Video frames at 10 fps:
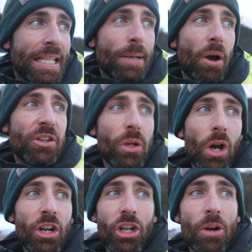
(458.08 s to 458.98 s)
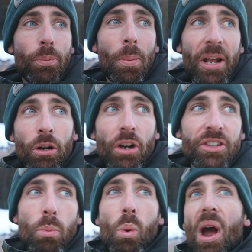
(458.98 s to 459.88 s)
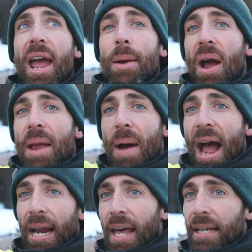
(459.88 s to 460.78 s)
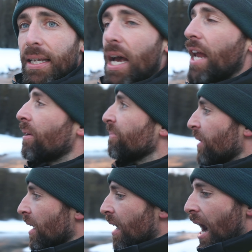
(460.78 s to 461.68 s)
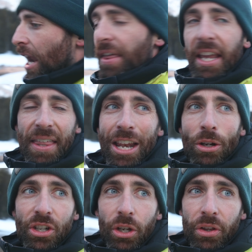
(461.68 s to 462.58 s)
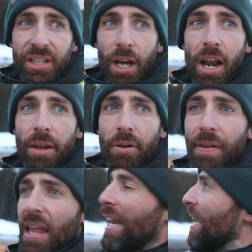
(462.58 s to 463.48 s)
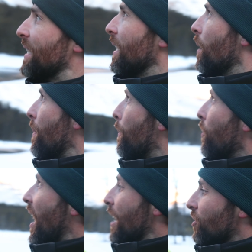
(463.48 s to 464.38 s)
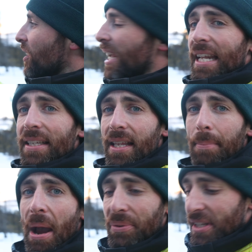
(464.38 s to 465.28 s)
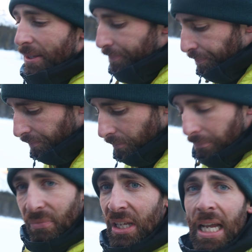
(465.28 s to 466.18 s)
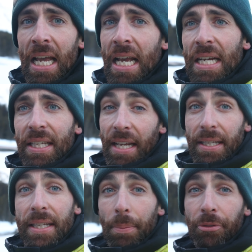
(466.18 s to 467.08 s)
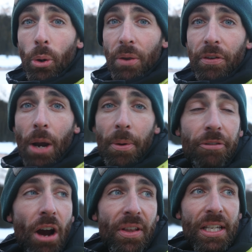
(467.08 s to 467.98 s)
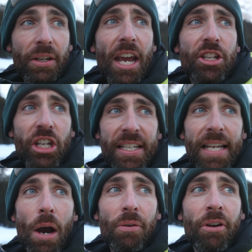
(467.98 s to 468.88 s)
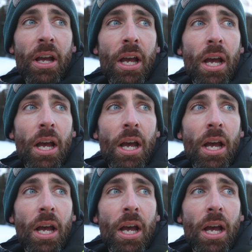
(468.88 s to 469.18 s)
To be honest with you, I should have probably crossed way, way back that side. And I think then you're just on the side of the river that leads a little bit more naturally into the mountain. So that's a tip for you if you come and find this location yourself,